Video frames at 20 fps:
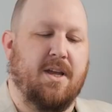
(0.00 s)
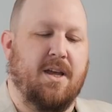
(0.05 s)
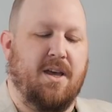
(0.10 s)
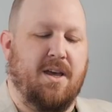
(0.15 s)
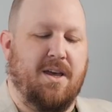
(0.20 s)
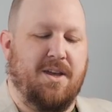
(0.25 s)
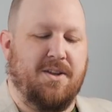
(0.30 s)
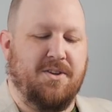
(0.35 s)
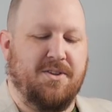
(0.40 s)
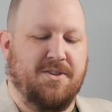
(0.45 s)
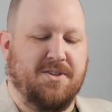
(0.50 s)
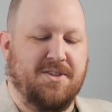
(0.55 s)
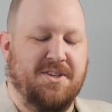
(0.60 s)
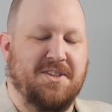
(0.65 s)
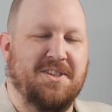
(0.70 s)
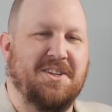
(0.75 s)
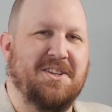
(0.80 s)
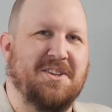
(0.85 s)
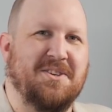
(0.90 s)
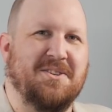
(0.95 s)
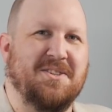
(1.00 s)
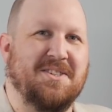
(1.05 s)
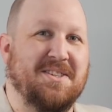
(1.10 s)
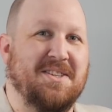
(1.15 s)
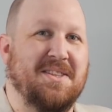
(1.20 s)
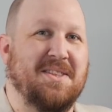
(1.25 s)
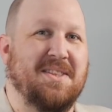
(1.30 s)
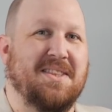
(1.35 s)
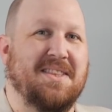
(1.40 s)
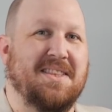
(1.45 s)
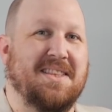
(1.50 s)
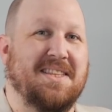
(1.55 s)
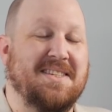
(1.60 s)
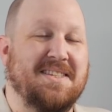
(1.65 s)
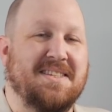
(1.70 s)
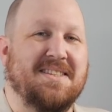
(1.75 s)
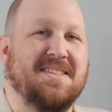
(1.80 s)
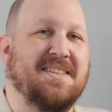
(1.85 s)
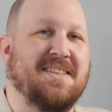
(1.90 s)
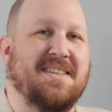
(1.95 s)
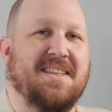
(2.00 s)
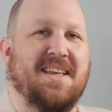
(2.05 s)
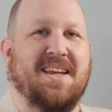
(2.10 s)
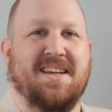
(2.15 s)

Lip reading: and you suddenly notice this isn't the